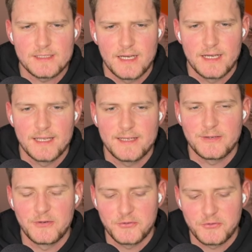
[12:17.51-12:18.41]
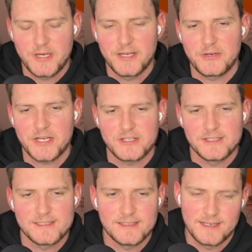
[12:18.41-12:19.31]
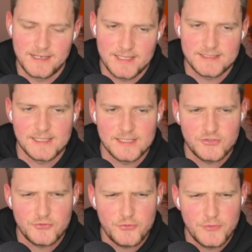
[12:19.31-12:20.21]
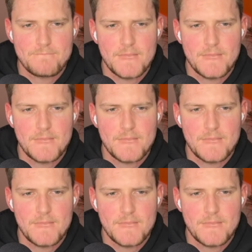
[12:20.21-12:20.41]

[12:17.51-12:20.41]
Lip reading: Later on, you cannot actually see it, and that's true.